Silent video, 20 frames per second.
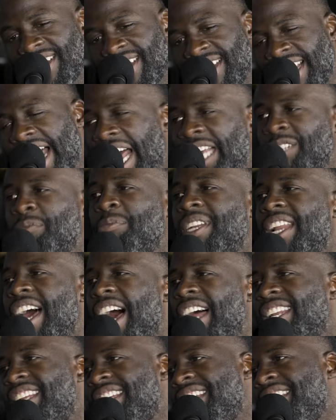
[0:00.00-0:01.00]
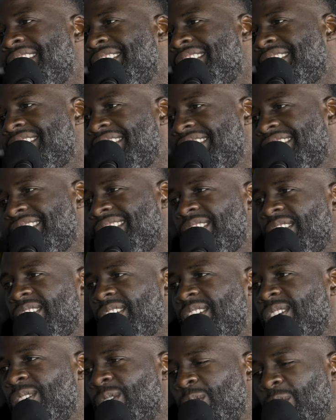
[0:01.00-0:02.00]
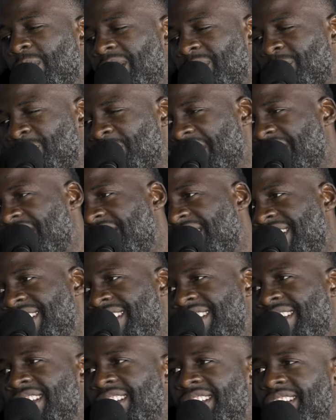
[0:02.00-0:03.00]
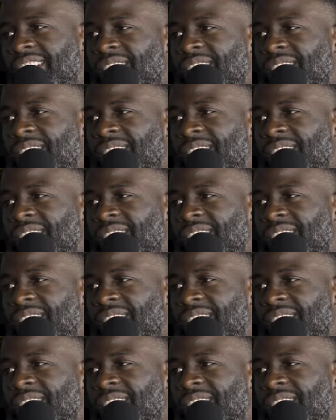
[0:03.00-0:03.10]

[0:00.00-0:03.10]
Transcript: Last but not least. Who wins rookie of the year?